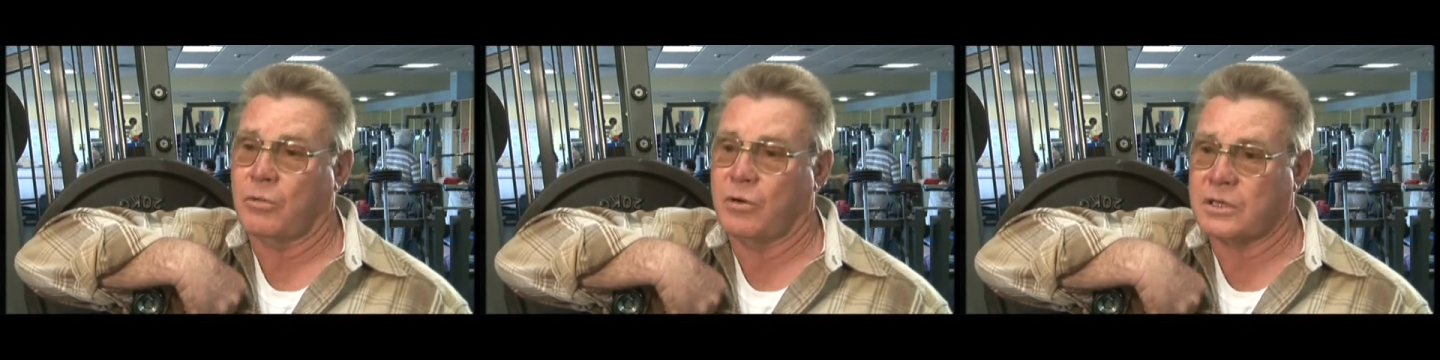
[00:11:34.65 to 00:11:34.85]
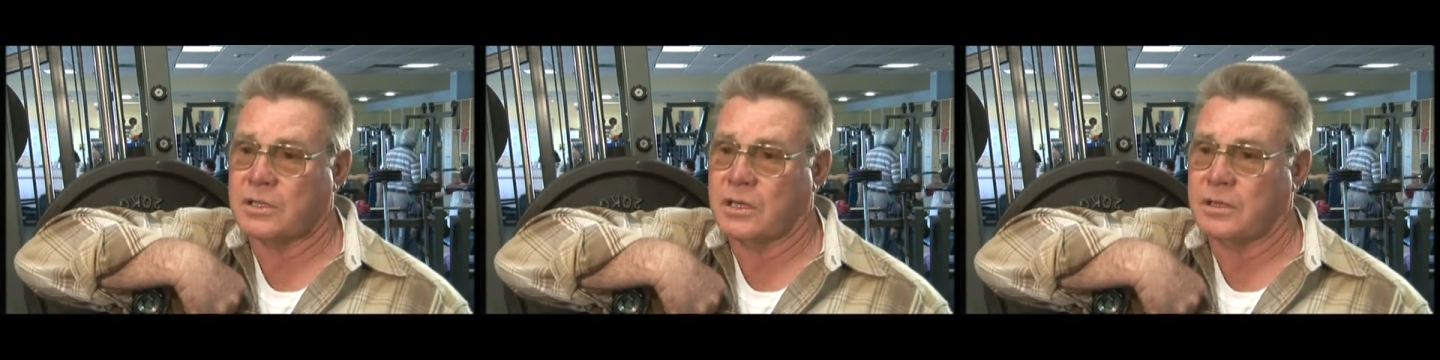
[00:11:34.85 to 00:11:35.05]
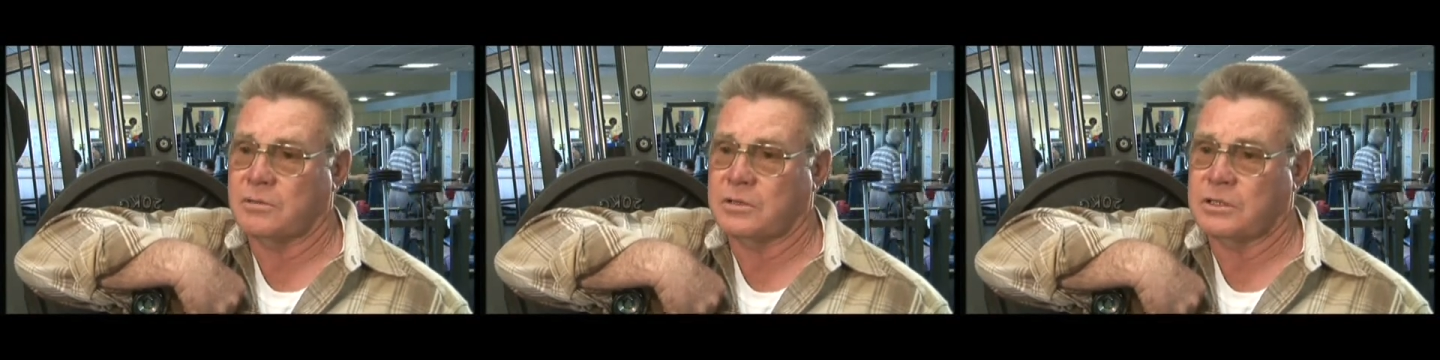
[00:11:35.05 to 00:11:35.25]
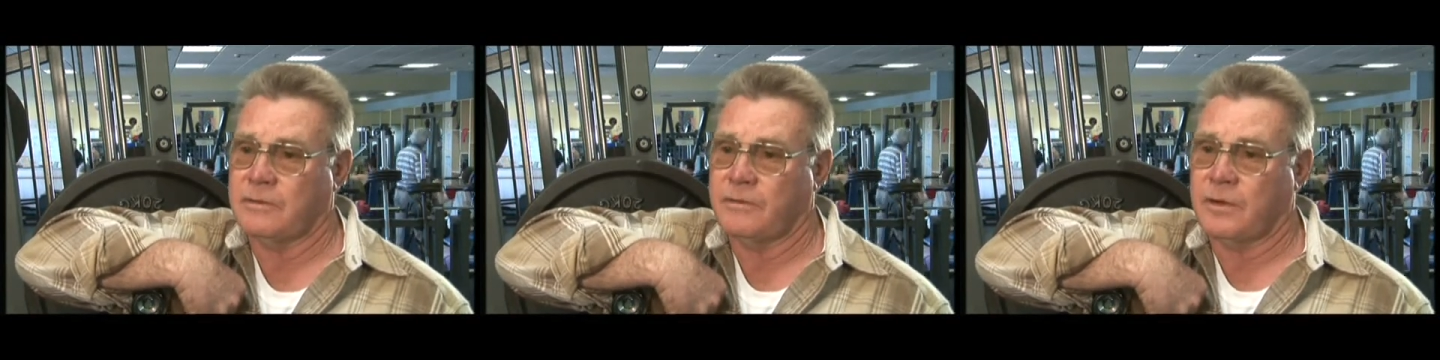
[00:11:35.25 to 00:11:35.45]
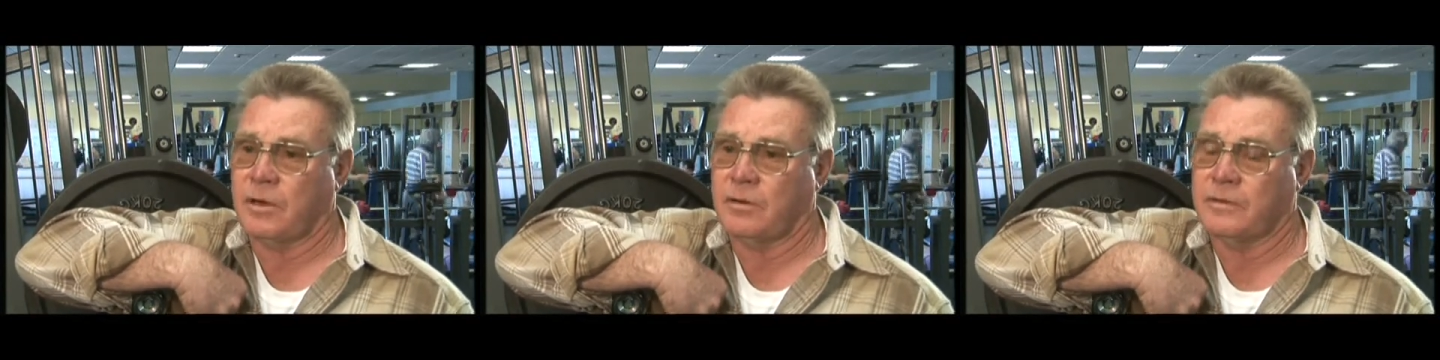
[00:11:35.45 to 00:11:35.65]
wrestling was
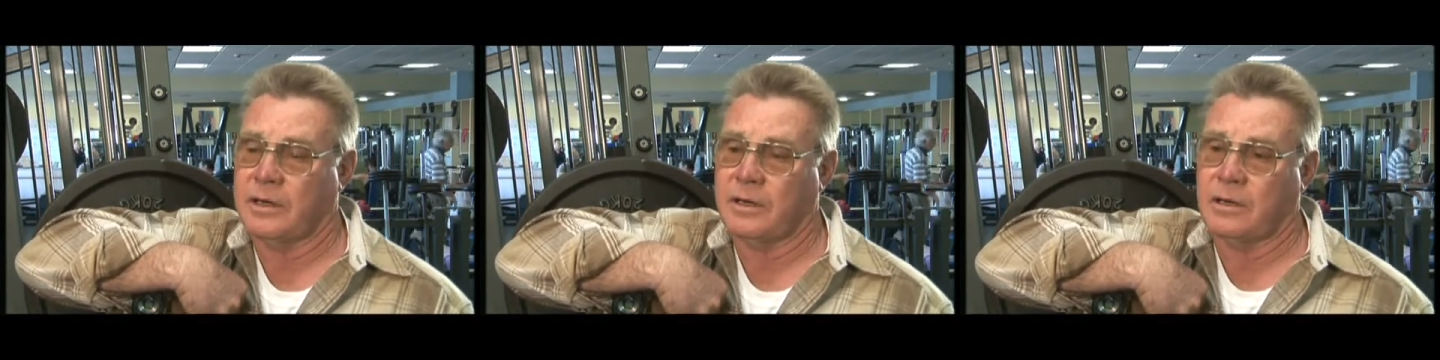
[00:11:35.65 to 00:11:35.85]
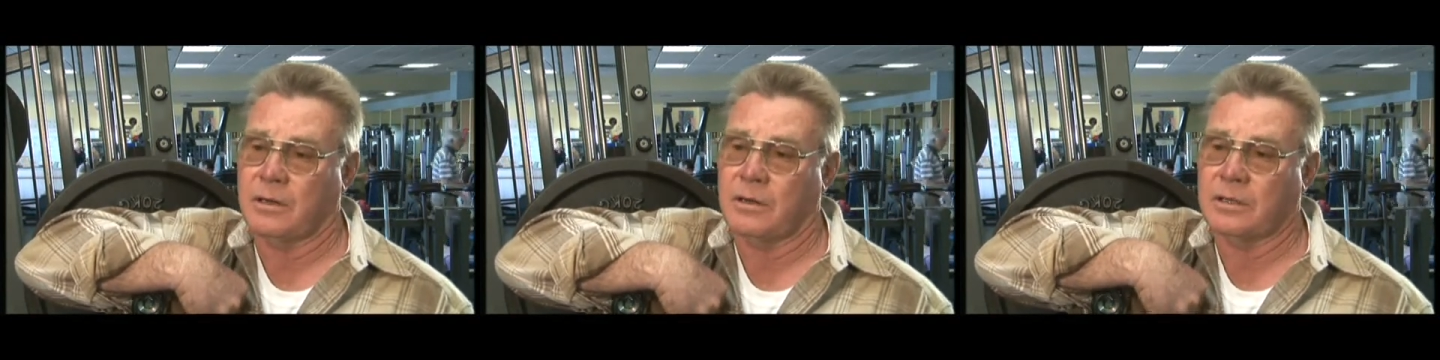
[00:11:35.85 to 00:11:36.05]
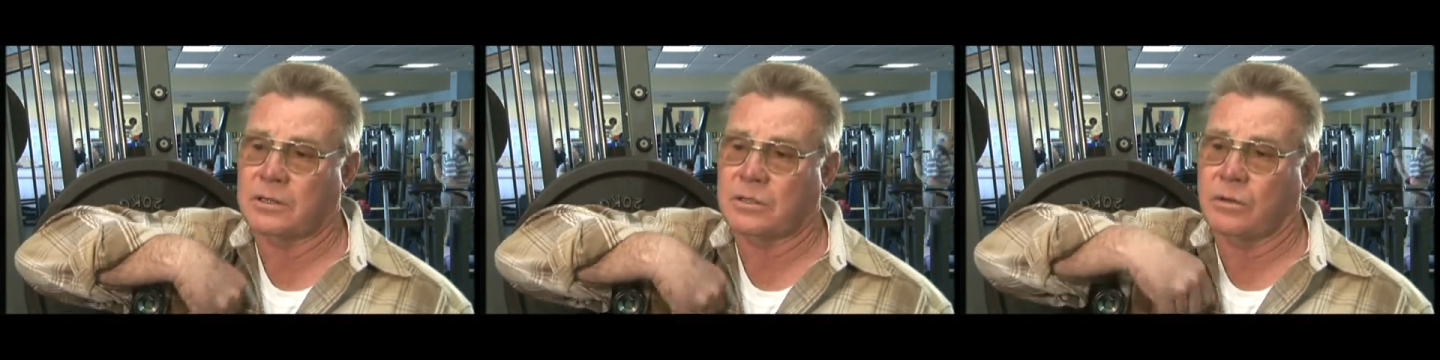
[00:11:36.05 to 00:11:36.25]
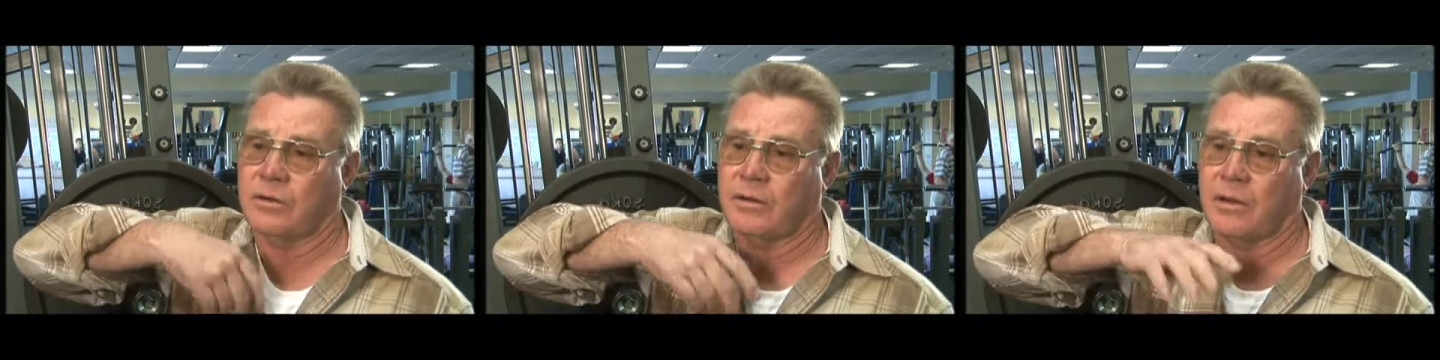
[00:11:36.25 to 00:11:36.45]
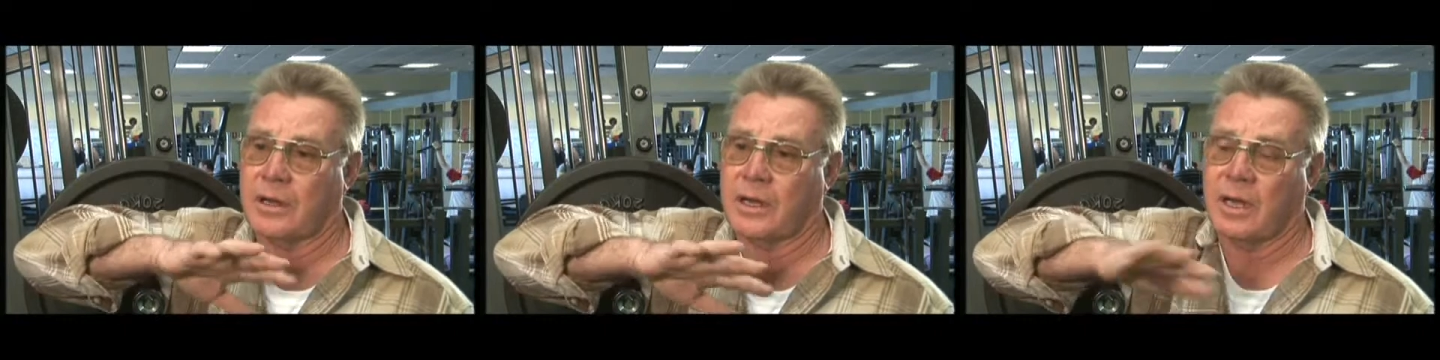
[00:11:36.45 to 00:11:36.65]
involved in it, and I sort
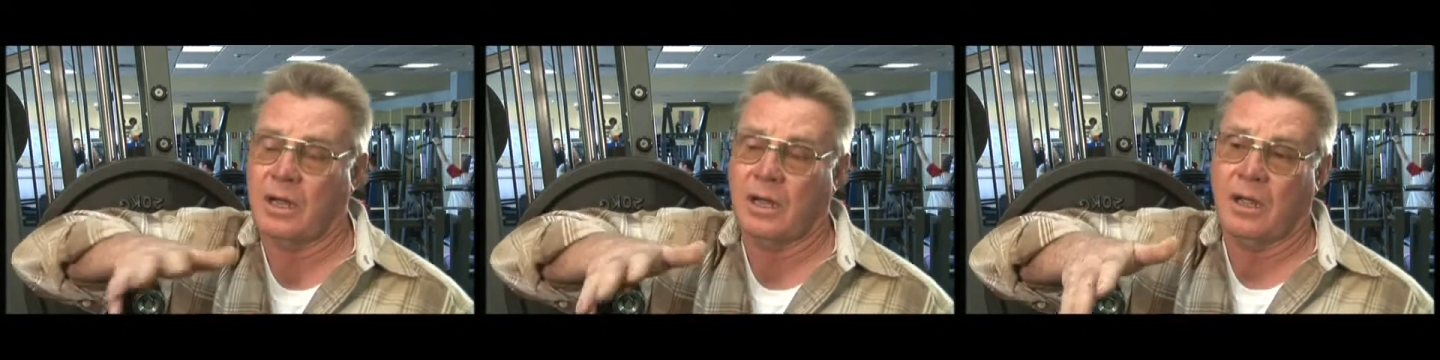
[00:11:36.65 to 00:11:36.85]
of like